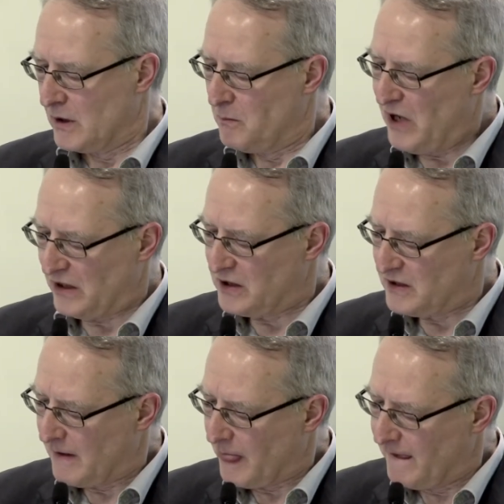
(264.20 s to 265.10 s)
But
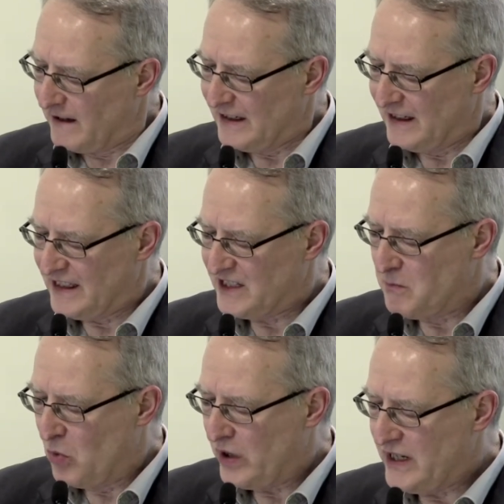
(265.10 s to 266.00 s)
uh, it gets
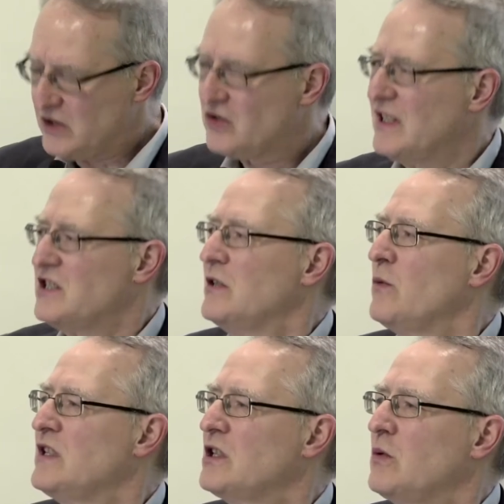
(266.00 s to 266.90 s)
more interesting
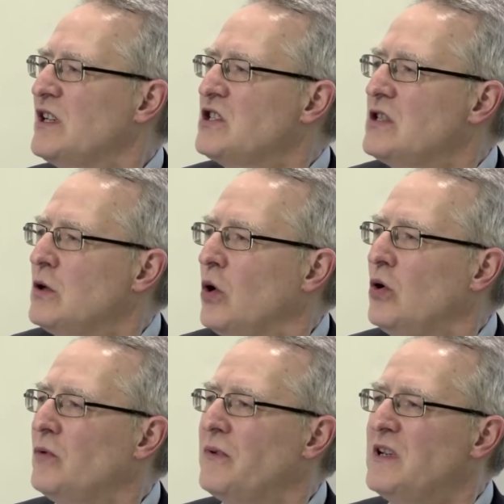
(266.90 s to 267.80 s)
with this question
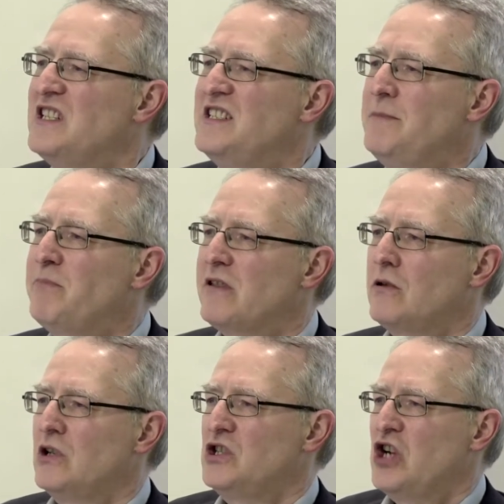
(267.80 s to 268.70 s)
of
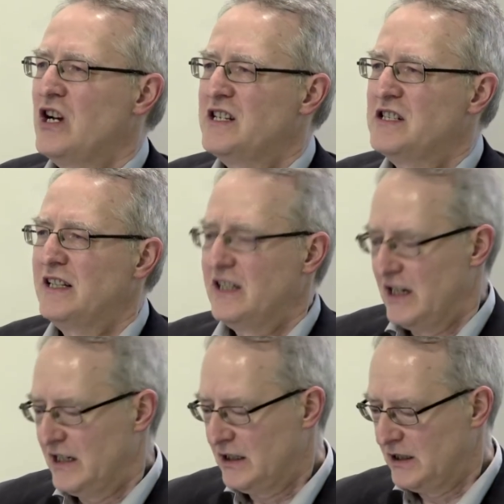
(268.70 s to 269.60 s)
depathologizing
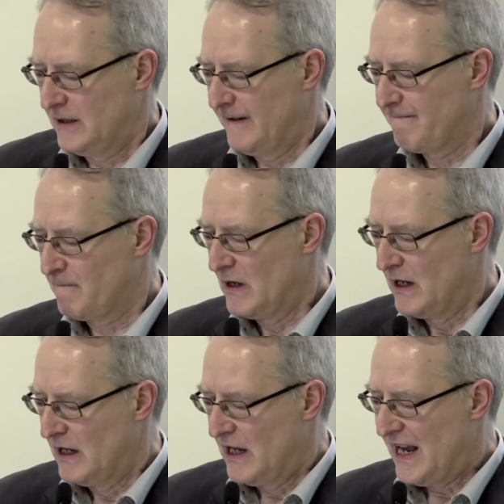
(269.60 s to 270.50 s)
kink
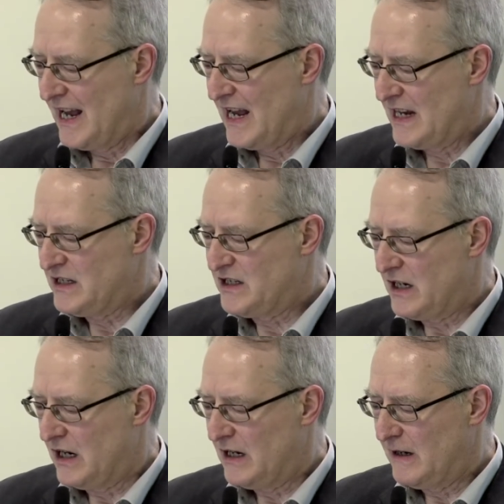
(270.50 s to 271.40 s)
and
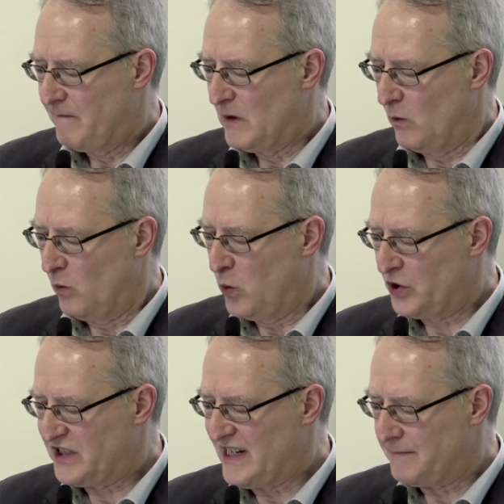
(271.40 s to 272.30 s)
um,
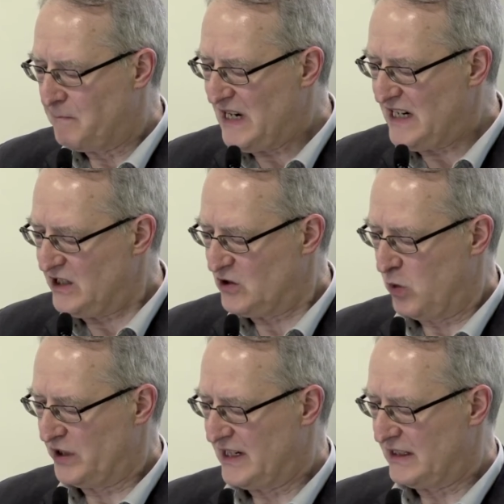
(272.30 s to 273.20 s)
what that means,
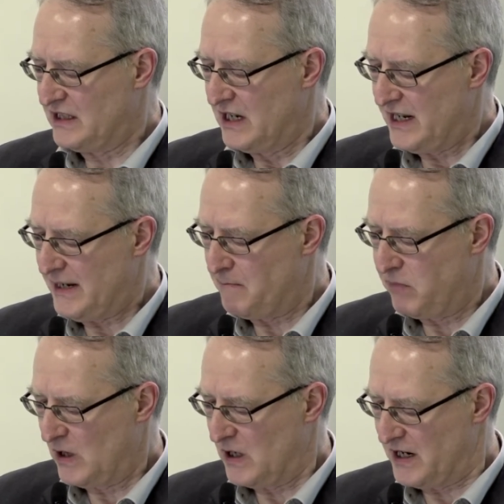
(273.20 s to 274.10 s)
what that
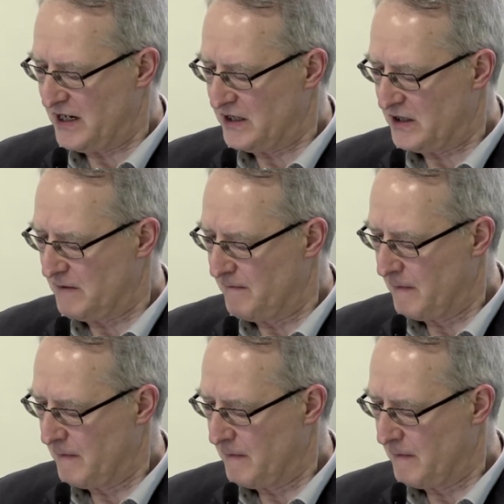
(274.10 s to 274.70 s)
implies.